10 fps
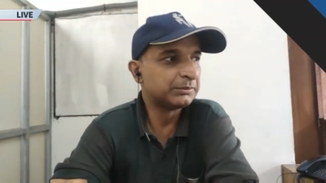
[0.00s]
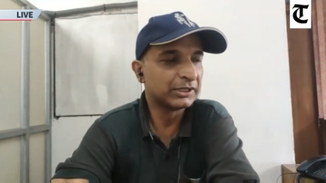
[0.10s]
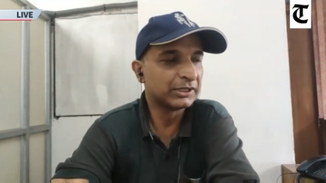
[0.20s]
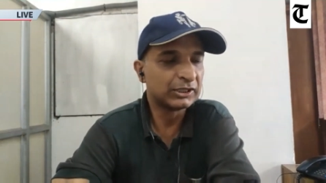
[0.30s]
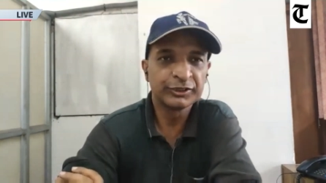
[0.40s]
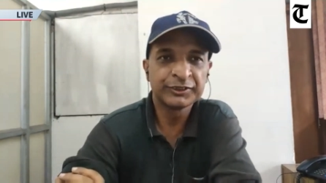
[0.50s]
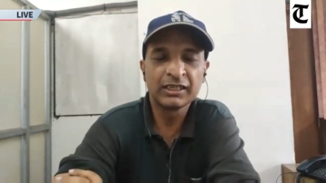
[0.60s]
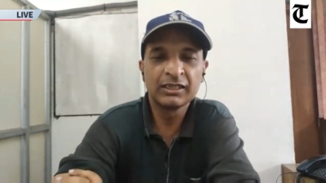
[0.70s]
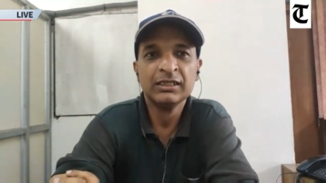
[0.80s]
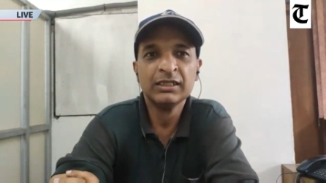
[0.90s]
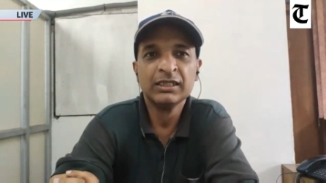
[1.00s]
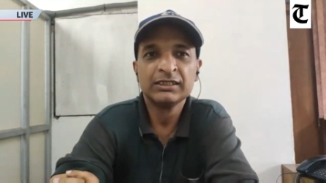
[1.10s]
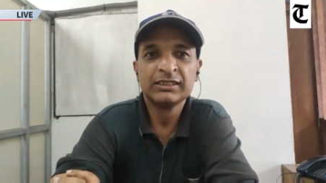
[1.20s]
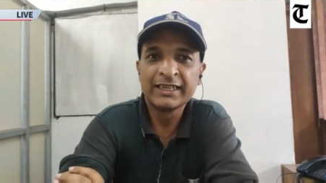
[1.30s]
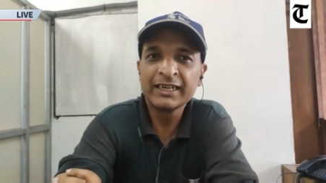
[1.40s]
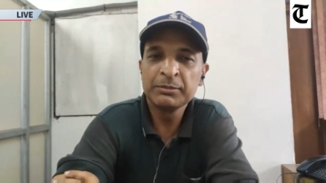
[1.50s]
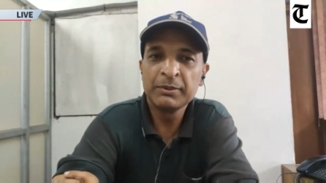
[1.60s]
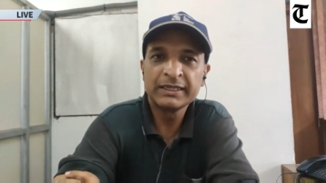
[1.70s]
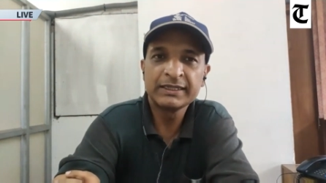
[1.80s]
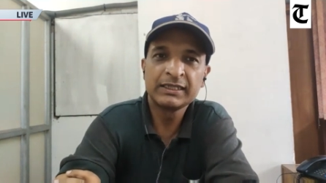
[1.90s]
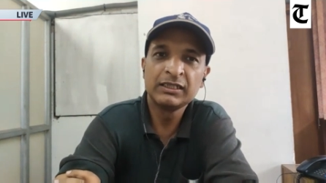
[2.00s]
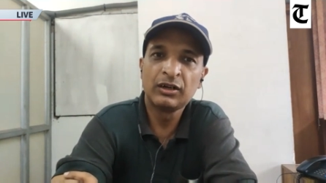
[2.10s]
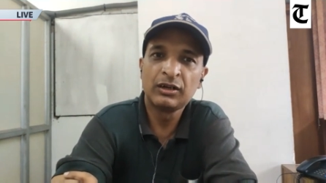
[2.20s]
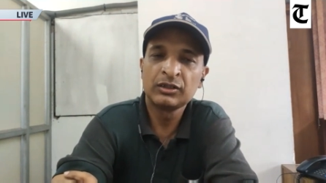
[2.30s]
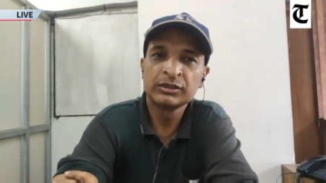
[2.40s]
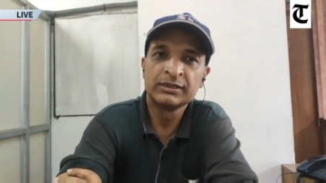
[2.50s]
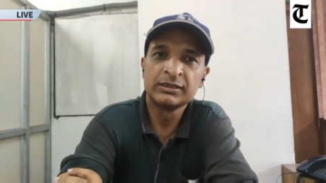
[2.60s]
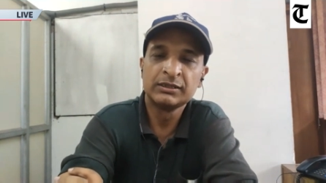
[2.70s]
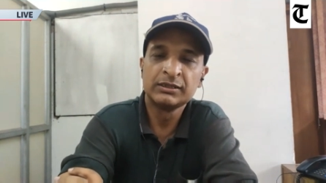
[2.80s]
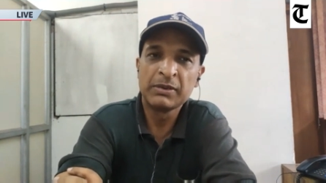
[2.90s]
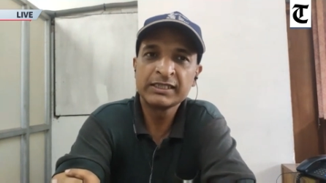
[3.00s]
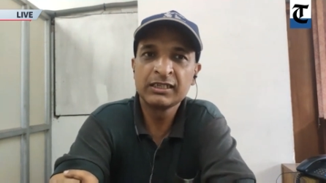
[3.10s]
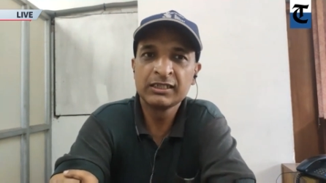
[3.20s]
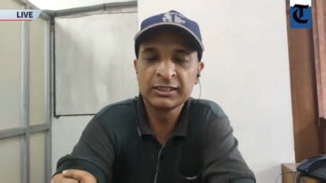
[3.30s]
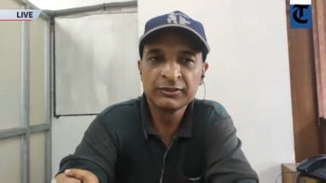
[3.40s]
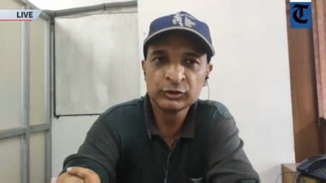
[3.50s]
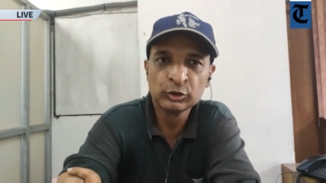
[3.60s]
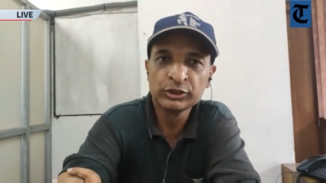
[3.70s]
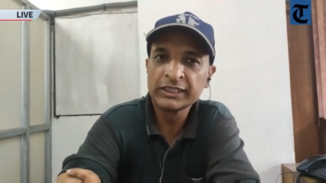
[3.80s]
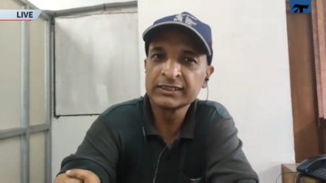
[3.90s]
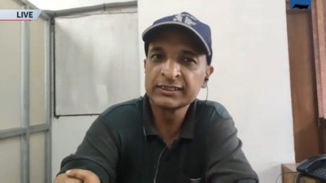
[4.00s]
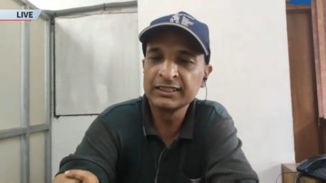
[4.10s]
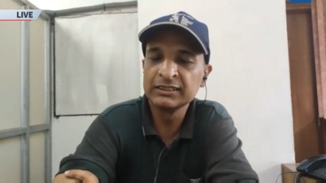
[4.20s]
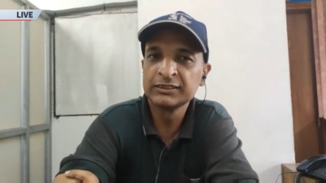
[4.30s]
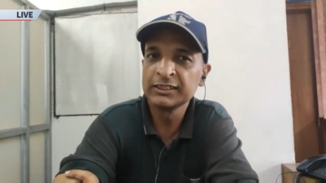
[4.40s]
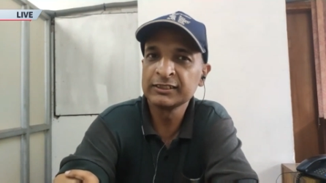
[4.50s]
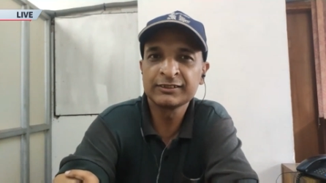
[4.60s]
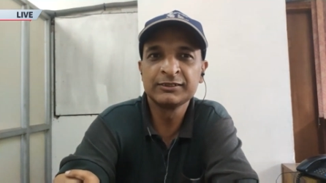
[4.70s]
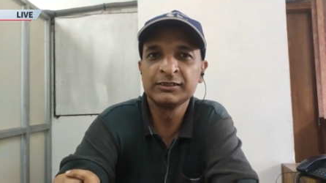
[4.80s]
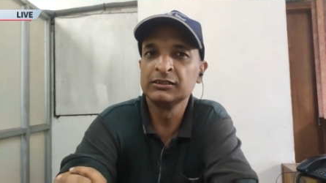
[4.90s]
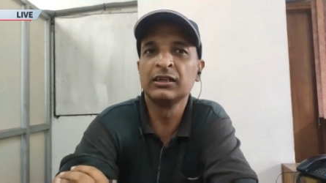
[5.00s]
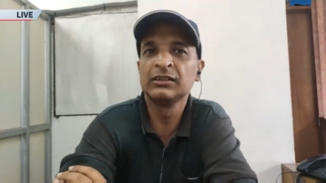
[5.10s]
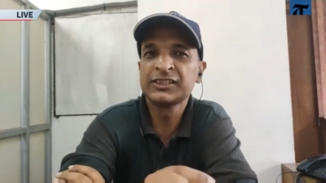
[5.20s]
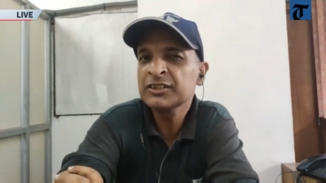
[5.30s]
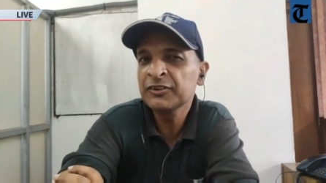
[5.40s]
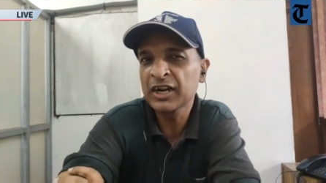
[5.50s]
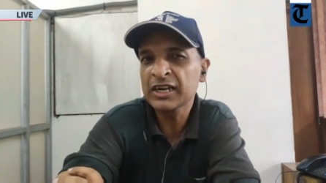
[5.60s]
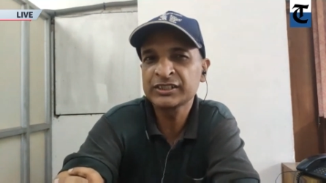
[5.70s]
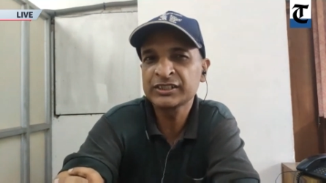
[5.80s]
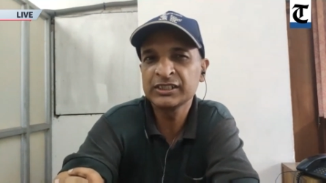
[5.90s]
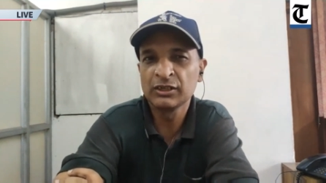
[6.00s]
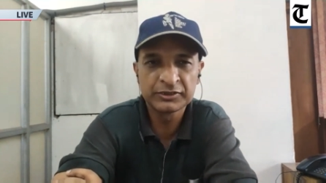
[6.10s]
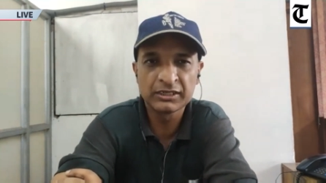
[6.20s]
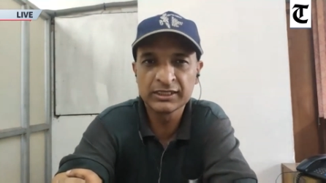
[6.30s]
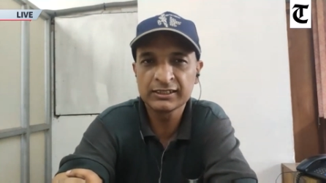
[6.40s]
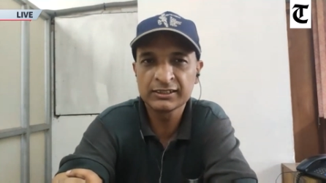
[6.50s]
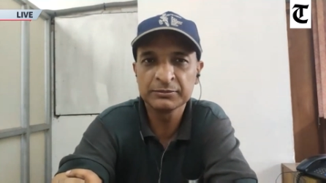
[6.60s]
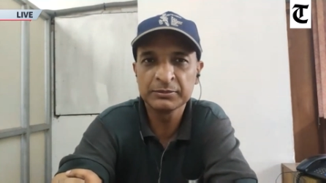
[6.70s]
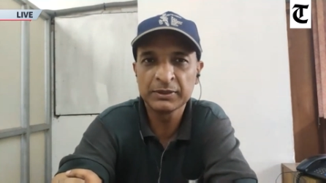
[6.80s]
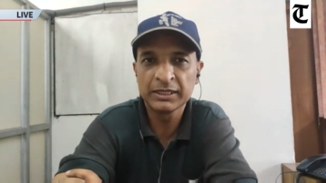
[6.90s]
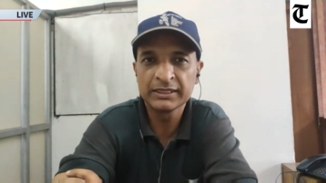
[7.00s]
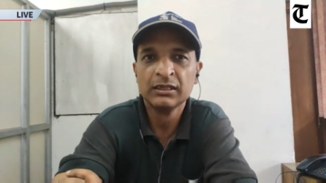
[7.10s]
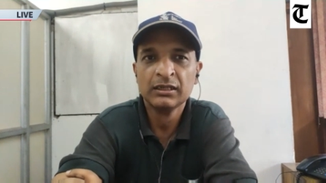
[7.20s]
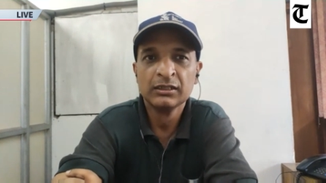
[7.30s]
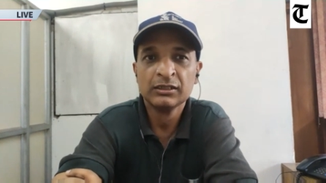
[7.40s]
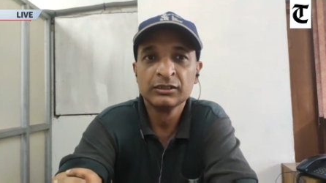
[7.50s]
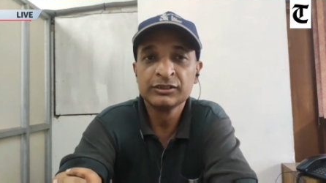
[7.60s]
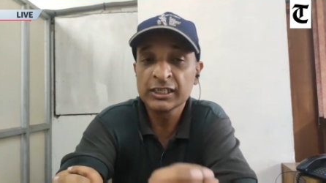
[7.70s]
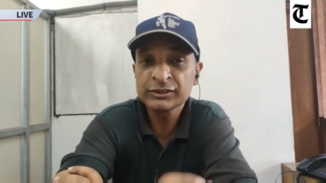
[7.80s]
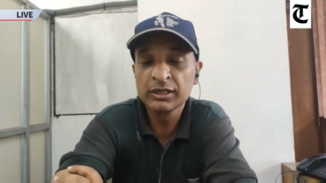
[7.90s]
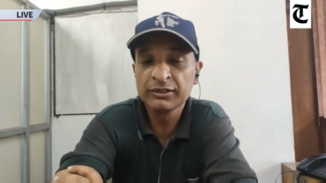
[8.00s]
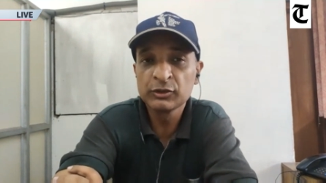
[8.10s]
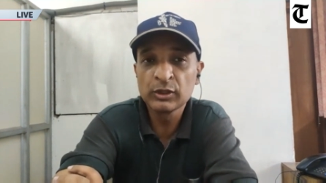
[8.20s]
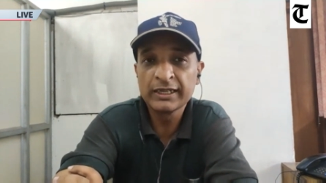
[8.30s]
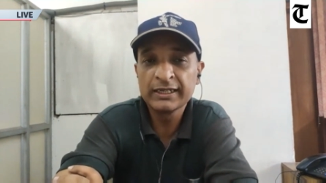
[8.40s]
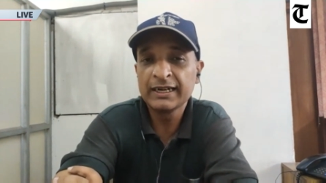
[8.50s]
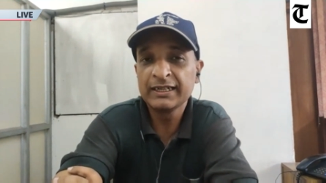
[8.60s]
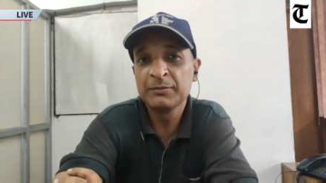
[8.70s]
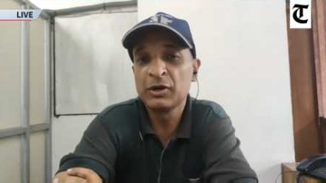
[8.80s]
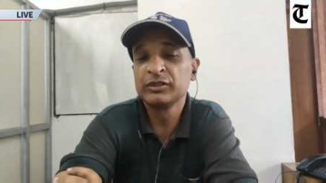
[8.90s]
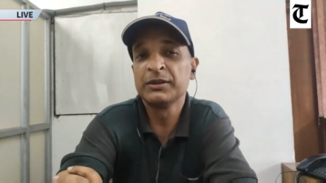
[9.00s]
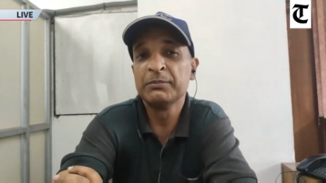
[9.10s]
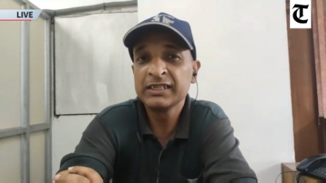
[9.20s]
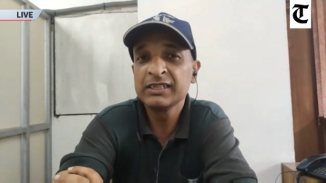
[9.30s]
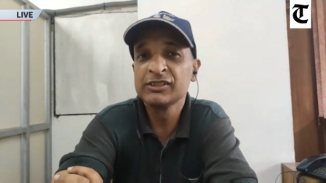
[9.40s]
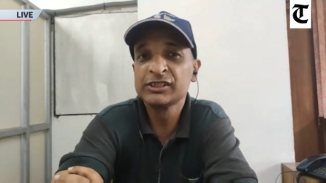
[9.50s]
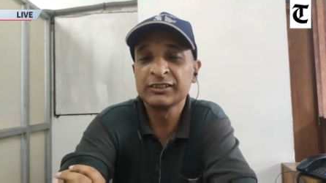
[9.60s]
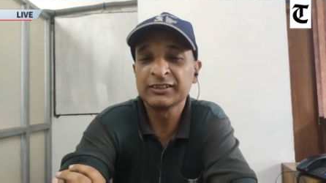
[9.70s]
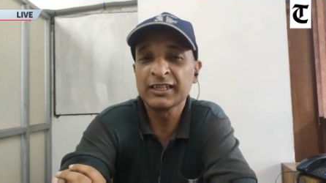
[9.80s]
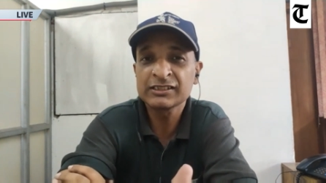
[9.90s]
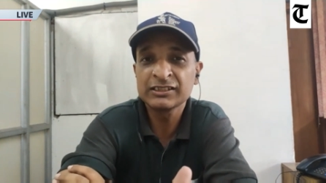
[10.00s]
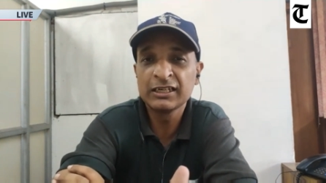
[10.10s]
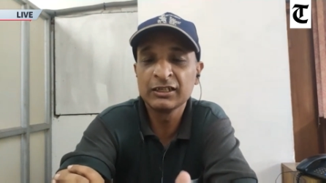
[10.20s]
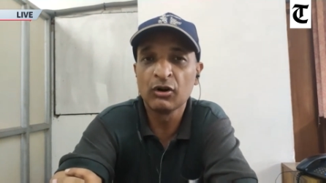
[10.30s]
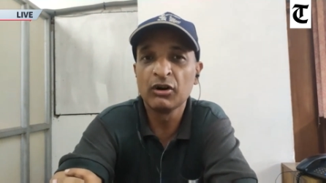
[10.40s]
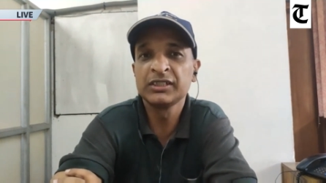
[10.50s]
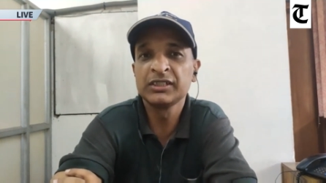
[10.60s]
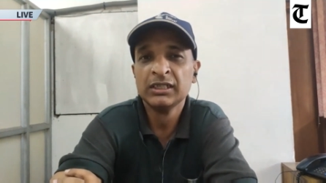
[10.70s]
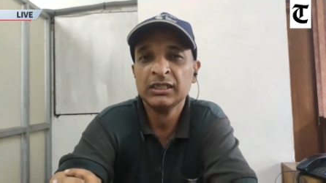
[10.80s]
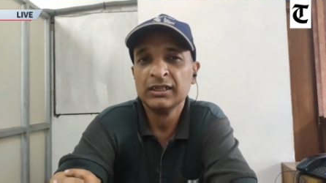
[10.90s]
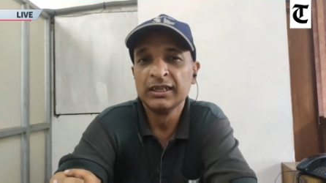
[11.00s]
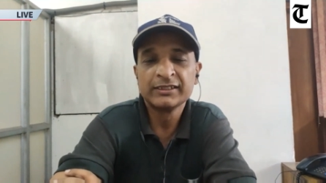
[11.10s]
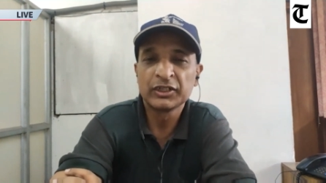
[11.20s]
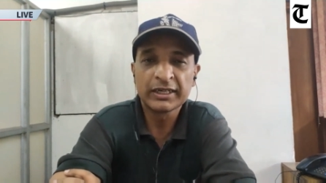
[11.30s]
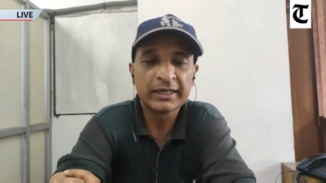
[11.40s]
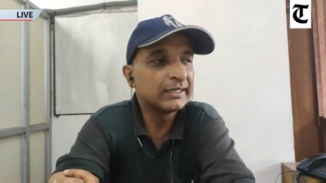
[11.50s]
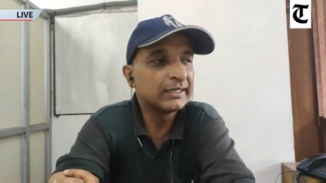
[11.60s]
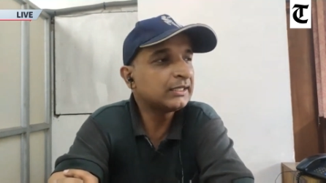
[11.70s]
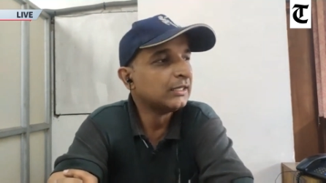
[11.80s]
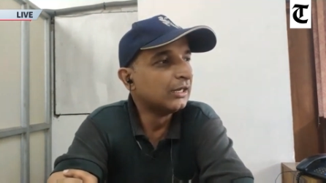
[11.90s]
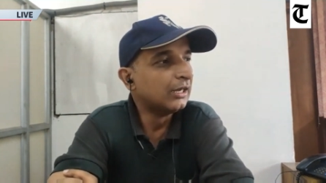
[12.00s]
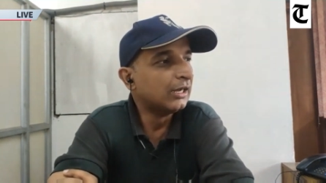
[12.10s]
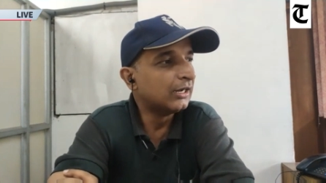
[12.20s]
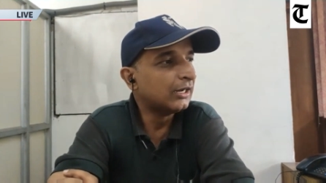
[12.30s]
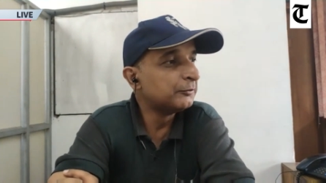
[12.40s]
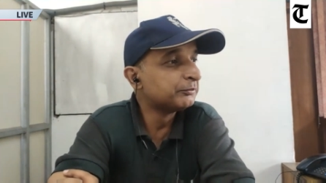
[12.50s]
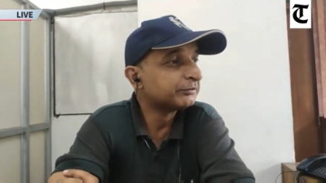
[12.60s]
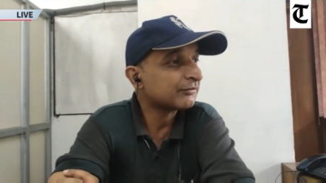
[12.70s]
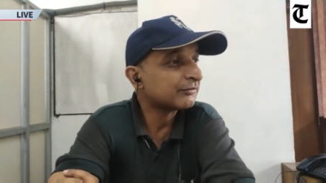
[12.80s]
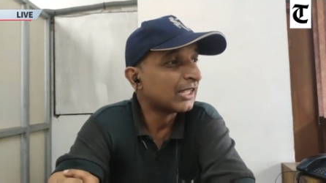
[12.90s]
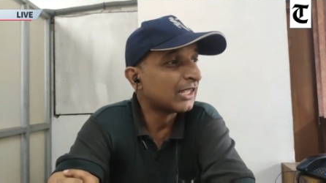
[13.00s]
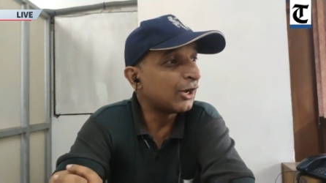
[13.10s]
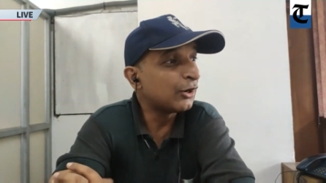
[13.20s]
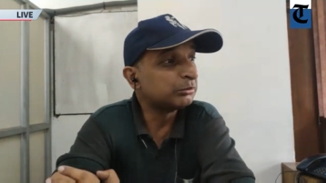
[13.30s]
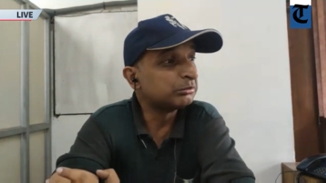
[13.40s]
it's viable, because the gate money or the money received through ticket sales is just a fraction of the right. Just to give you an idea about the money which is actually involved in cricket. Now,